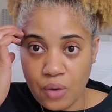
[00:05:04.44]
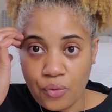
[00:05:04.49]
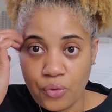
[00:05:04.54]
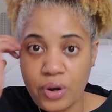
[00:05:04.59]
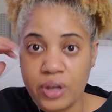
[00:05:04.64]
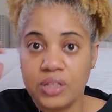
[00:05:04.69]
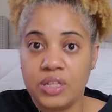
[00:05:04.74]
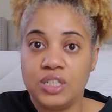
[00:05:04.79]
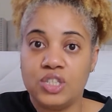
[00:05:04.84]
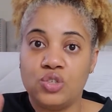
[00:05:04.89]

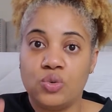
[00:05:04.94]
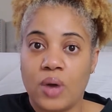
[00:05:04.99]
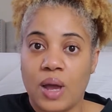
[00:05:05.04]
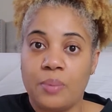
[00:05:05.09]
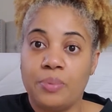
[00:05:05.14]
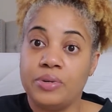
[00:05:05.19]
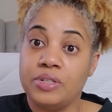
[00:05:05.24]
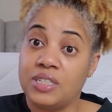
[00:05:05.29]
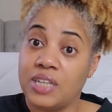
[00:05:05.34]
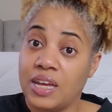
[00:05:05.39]
rarely do I
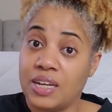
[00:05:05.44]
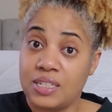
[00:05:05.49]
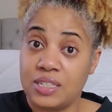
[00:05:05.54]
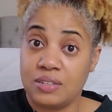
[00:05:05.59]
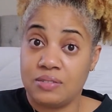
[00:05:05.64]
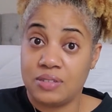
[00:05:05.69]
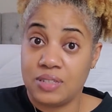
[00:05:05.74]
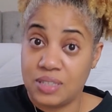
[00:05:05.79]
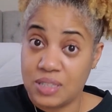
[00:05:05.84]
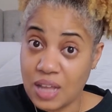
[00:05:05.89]

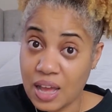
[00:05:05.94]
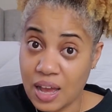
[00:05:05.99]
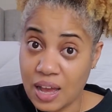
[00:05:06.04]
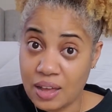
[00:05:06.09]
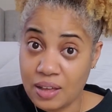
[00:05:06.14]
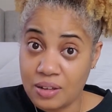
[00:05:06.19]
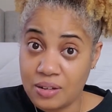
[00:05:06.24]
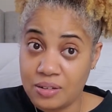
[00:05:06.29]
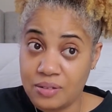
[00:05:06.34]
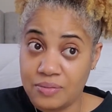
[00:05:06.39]
protective
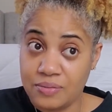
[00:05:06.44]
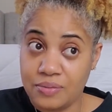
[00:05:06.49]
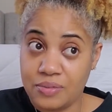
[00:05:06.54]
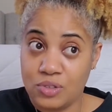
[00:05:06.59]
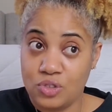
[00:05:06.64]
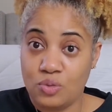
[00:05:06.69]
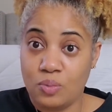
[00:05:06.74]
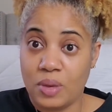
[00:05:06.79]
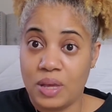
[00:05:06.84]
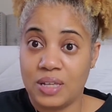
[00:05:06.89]
style.
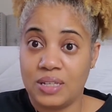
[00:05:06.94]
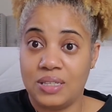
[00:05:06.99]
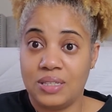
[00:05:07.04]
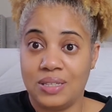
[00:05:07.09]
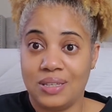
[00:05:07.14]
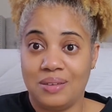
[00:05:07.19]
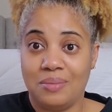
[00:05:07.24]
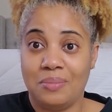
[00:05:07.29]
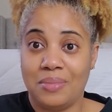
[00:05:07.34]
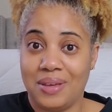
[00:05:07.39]
You may
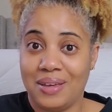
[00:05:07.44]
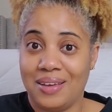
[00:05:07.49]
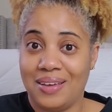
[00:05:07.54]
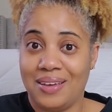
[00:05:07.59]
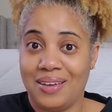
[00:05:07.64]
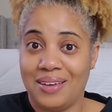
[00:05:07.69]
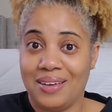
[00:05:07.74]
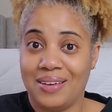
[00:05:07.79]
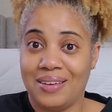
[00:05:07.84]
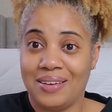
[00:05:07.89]
see
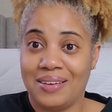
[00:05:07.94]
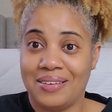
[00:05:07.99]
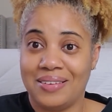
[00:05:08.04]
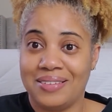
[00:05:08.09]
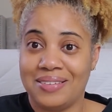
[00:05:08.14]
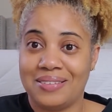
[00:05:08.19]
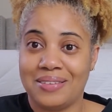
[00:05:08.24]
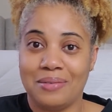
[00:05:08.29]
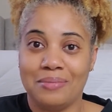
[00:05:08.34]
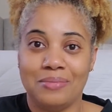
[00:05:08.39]
me
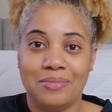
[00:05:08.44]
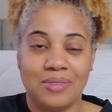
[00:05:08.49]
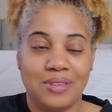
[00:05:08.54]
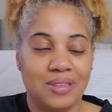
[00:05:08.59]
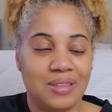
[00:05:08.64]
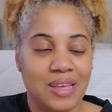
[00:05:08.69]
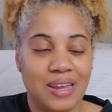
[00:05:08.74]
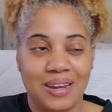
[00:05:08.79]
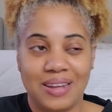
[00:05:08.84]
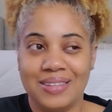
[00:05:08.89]
some,
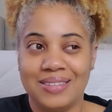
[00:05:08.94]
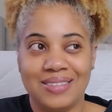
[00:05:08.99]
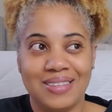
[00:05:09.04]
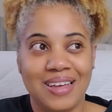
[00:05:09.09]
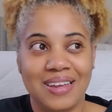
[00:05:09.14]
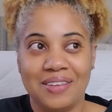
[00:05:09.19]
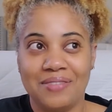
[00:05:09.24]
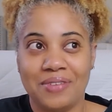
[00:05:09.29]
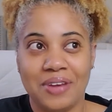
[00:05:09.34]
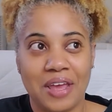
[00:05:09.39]
and it's
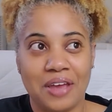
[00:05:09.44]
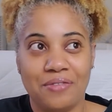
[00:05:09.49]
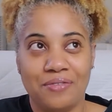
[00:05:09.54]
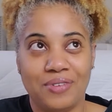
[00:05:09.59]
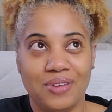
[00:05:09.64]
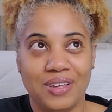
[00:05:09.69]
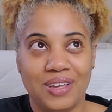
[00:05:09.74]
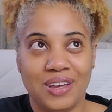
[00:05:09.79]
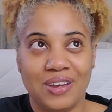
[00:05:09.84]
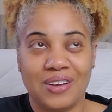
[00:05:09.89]
not even
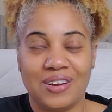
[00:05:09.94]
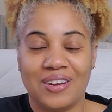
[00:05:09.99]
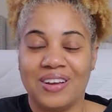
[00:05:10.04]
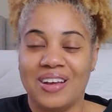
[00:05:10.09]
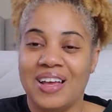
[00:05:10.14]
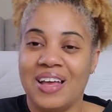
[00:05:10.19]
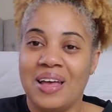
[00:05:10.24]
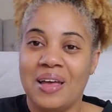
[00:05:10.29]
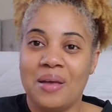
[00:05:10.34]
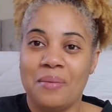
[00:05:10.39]
every year.
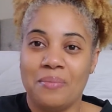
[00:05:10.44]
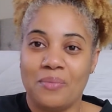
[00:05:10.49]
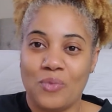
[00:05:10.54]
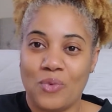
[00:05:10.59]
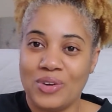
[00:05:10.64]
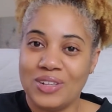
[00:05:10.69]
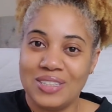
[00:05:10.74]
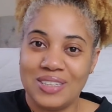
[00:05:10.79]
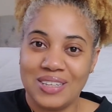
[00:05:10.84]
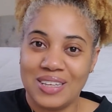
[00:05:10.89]

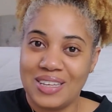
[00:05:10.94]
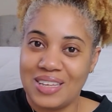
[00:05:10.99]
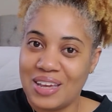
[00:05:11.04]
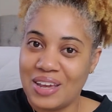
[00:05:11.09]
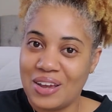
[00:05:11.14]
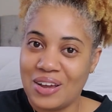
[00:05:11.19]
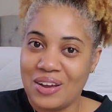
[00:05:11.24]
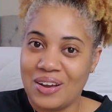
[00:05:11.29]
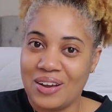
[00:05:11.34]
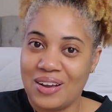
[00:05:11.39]
Once a
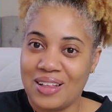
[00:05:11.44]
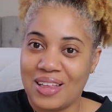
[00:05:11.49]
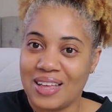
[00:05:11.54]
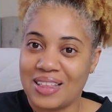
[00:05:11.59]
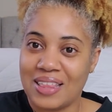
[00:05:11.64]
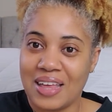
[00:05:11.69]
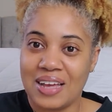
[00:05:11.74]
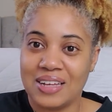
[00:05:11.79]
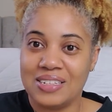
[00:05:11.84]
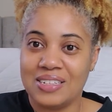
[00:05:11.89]
year,
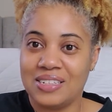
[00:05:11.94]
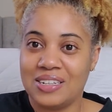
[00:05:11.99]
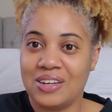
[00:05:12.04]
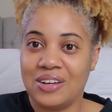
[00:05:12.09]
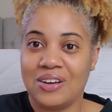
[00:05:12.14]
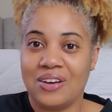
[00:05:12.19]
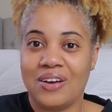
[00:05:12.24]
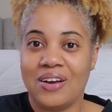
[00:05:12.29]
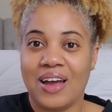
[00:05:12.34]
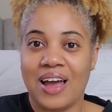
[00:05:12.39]
like last
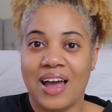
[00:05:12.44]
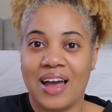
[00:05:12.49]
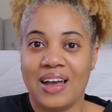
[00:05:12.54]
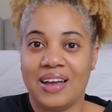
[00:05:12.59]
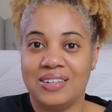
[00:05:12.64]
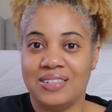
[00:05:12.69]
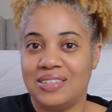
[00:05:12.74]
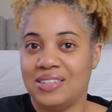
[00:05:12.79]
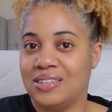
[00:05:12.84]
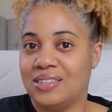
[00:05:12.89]
year,
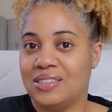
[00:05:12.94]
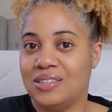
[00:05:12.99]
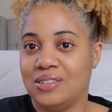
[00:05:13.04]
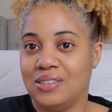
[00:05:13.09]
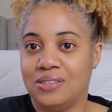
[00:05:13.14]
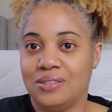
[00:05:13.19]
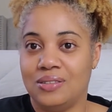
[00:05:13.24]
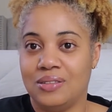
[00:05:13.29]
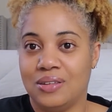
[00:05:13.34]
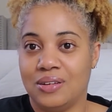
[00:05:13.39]
I did the,
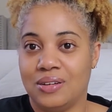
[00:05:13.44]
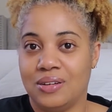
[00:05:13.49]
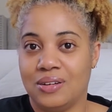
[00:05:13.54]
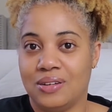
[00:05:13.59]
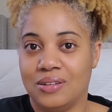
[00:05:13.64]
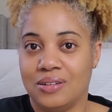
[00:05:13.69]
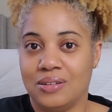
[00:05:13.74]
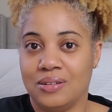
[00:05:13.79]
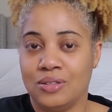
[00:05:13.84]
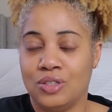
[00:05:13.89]

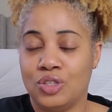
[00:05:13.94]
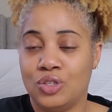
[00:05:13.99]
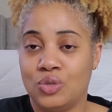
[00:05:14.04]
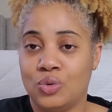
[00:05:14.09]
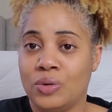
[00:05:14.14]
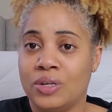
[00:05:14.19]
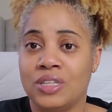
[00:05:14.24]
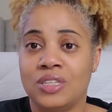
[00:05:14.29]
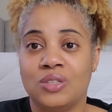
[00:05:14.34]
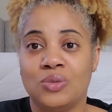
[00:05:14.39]
the
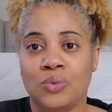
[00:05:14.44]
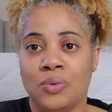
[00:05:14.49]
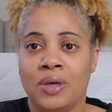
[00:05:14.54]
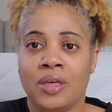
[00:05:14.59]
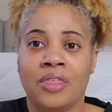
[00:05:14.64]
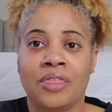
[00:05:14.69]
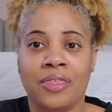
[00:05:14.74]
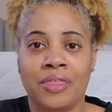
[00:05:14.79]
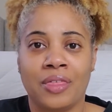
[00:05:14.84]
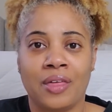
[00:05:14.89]
twist
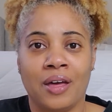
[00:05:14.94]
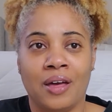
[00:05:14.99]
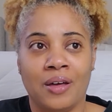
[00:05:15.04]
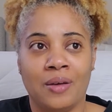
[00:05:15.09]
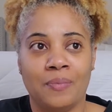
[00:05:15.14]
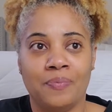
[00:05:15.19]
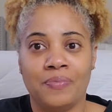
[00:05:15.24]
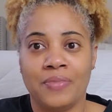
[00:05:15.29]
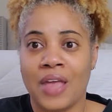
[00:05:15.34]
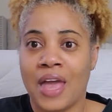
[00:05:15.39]
with
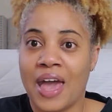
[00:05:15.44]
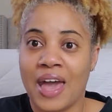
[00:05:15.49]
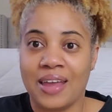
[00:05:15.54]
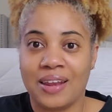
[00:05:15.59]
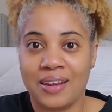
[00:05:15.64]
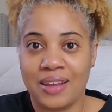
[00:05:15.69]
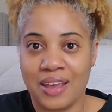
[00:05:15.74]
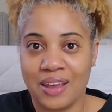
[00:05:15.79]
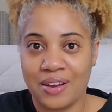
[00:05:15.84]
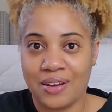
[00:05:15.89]
um,
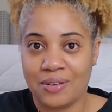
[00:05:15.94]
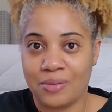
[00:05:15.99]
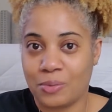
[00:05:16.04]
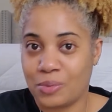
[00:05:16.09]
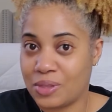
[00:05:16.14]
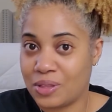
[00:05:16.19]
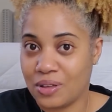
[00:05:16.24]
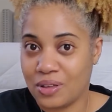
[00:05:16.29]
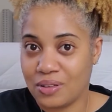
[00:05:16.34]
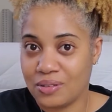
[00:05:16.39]
added hair,
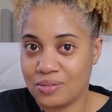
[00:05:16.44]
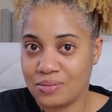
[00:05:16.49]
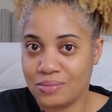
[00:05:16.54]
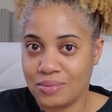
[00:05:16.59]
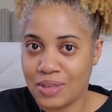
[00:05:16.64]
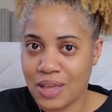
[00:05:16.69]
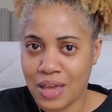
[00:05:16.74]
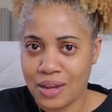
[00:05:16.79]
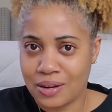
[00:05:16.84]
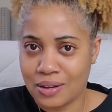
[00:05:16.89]
with the
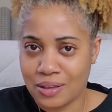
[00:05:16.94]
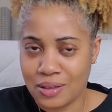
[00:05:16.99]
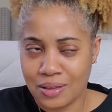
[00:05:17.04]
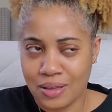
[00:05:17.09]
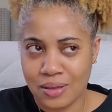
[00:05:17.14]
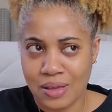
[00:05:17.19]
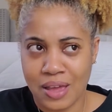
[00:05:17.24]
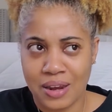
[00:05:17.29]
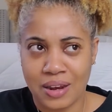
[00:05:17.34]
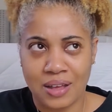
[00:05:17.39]
can
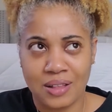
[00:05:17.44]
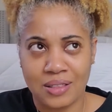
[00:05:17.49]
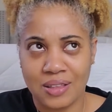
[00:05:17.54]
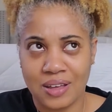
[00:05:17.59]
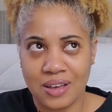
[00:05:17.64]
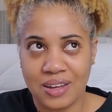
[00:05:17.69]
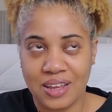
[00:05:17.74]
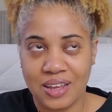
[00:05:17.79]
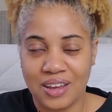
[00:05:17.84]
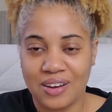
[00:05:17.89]

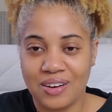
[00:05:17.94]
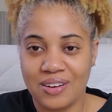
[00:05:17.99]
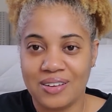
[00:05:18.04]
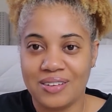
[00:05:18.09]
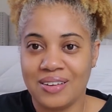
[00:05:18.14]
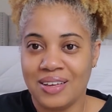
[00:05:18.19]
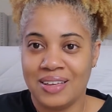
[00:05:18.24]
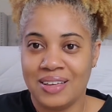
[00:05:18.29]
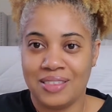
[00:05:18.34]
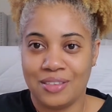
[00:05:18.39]
on hair,
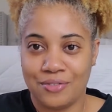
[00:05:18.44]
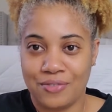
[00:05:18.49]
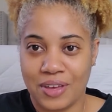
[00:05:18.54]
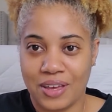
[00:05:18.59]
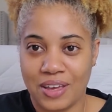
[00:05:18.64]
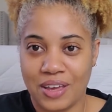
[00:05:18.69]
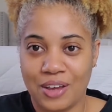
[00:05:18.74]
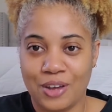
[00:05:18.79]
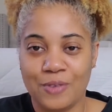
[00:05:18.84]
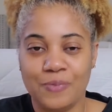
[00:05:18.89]
the
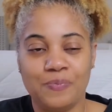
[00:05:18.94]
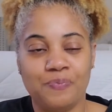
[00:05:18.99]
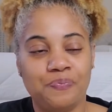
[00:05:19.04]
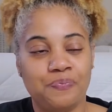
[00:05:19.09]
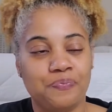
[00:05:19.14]
fake hair.